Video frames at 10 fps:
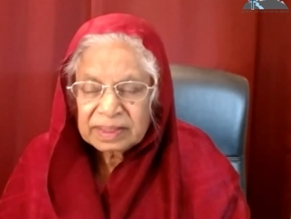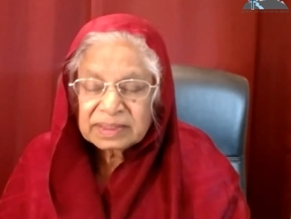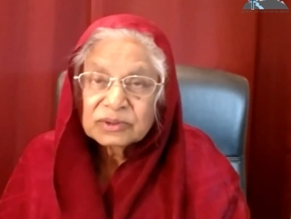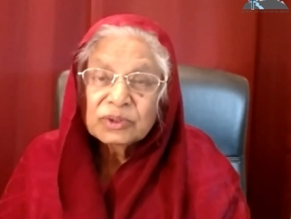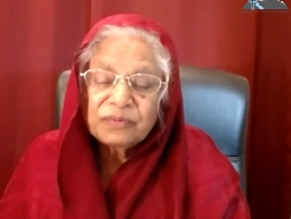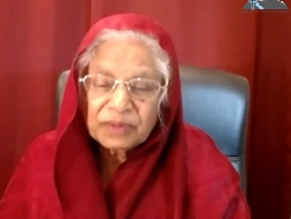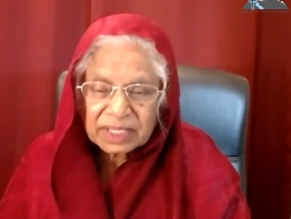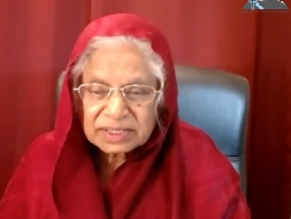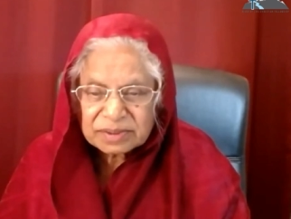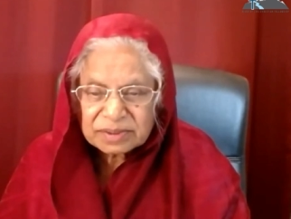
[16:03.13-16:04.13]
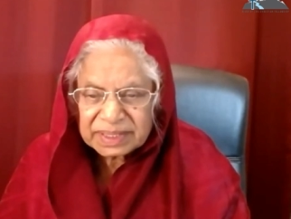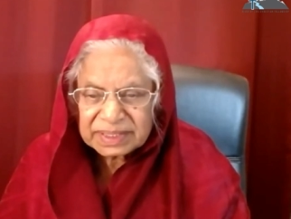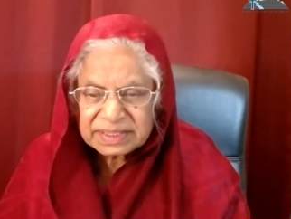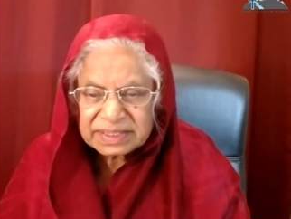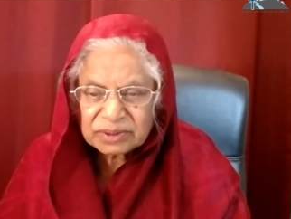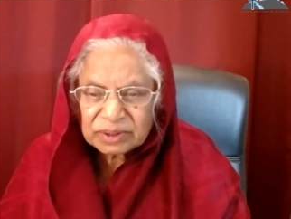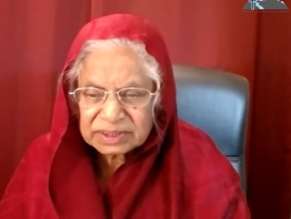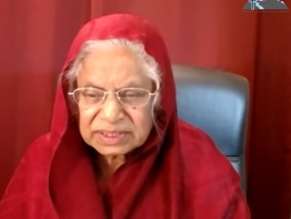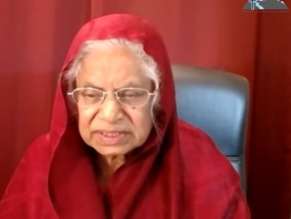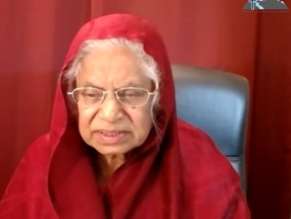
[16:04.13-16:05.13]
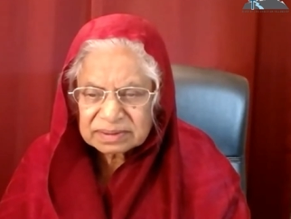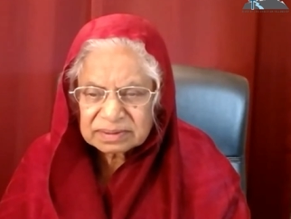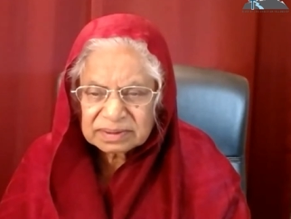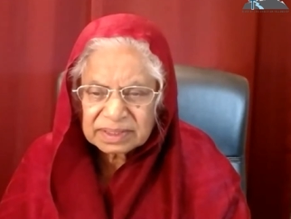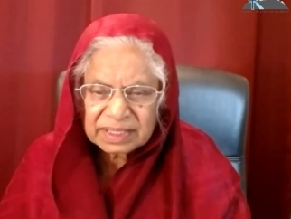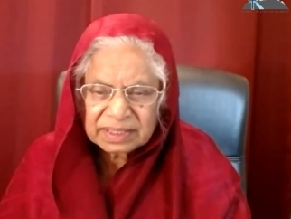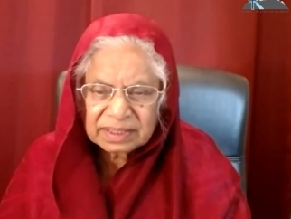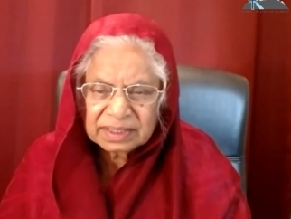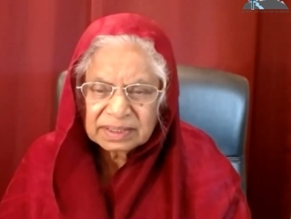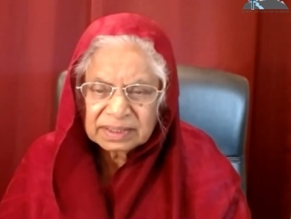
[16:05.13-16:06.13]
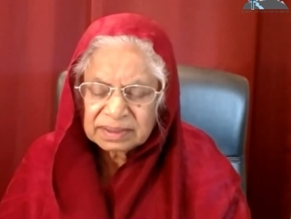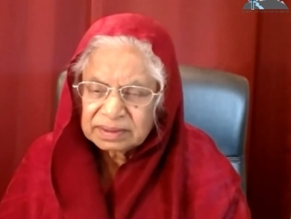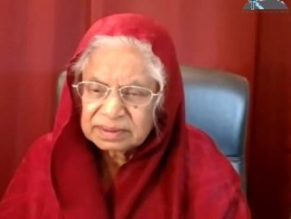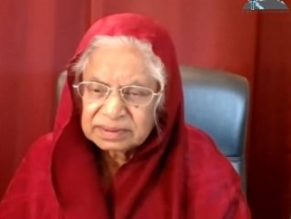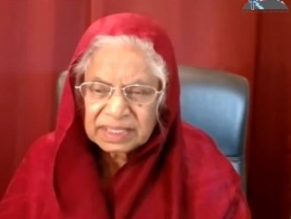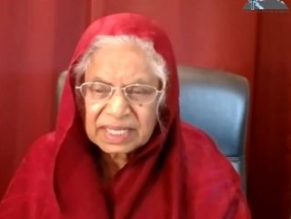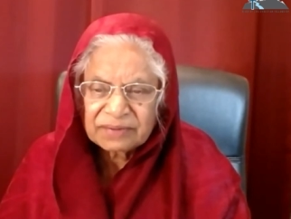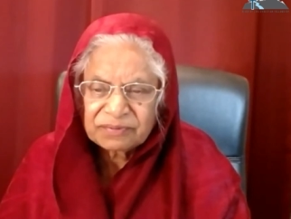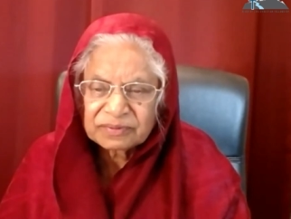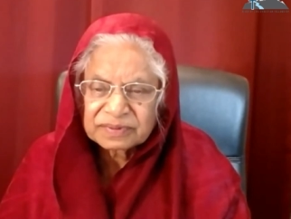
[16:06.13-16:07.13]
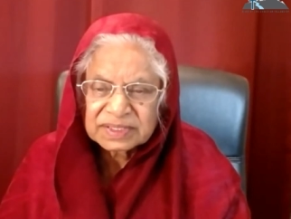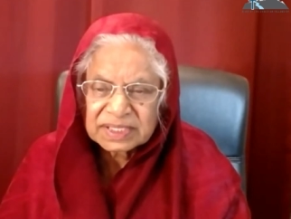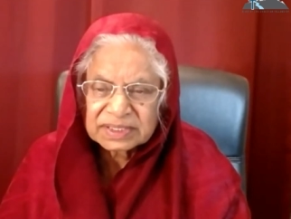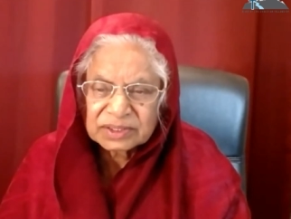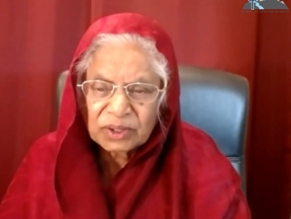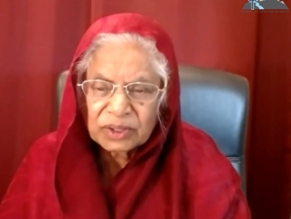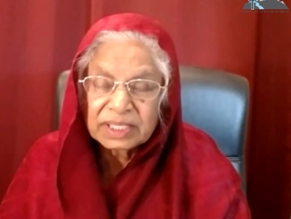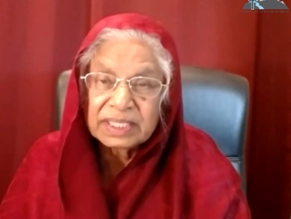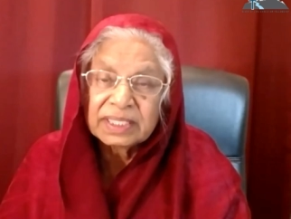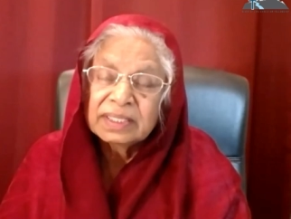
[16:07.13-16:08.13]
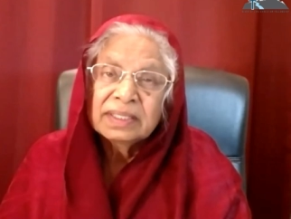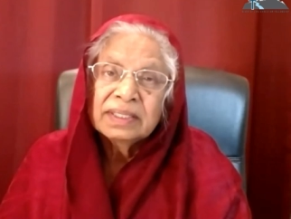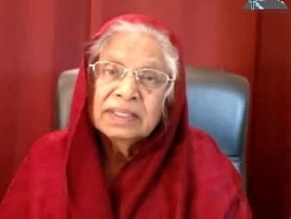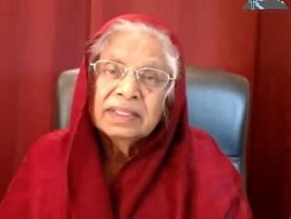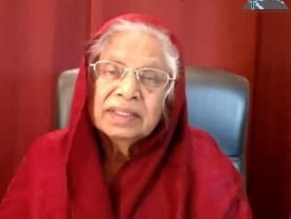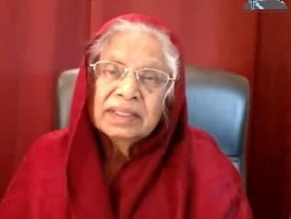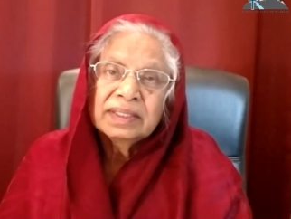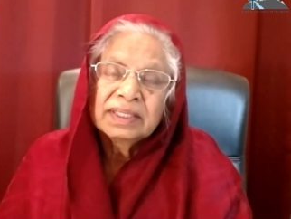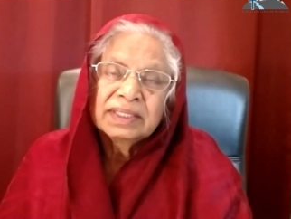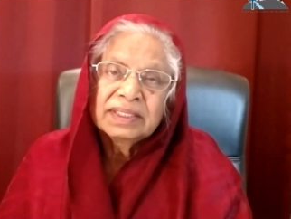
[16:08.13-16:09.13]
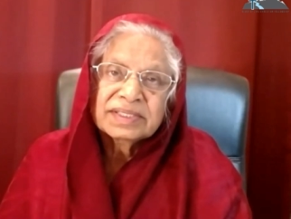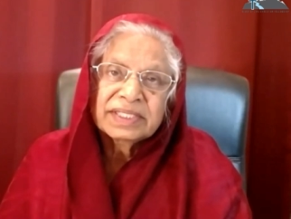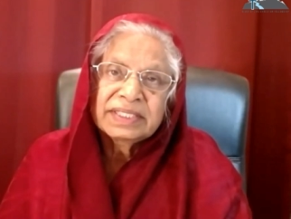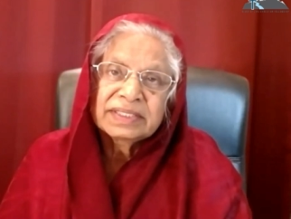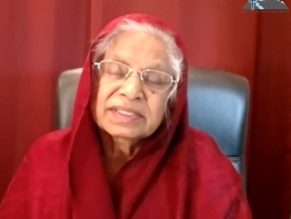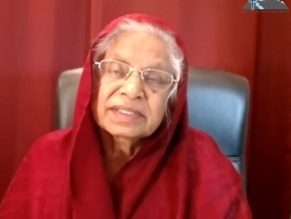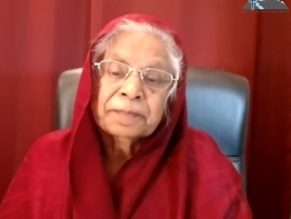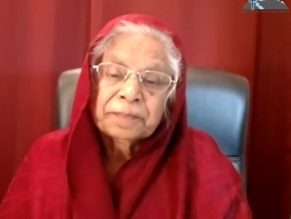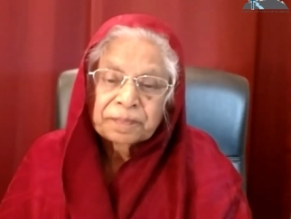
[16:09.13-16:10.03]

It's good for us to meditate on these, uh, the life of such godly uh, saints.